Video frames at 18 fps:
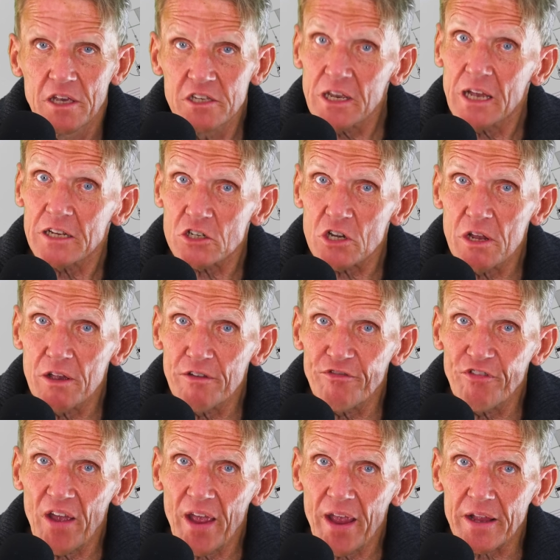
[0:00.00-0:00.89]
It's actually a
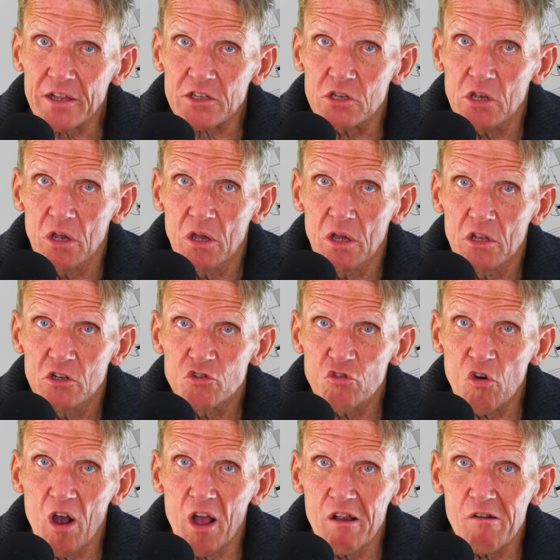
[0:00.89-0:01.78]
fact.
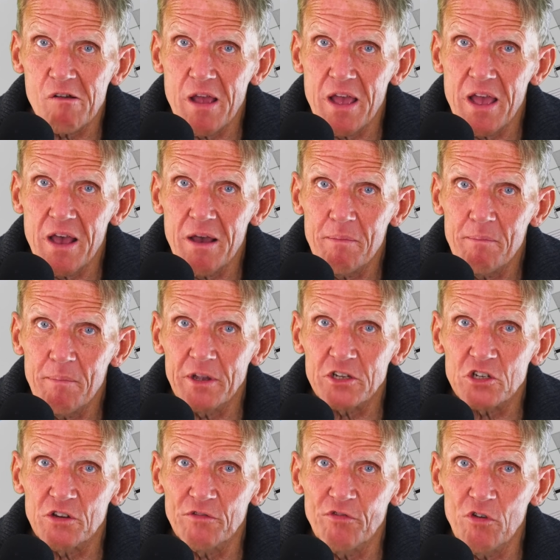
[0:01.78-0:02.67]
Drier air
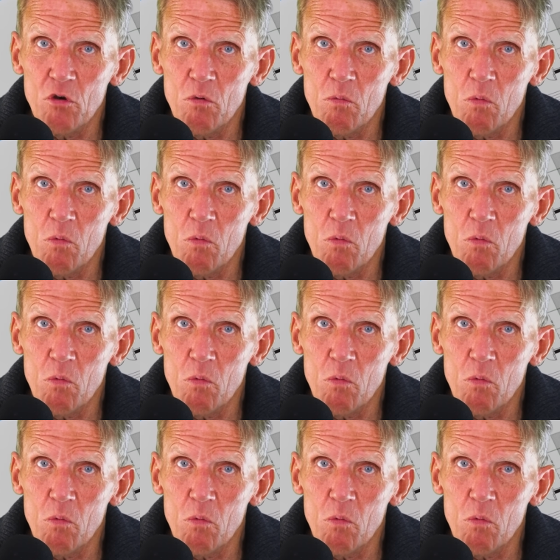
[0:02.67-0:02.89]
makes you feel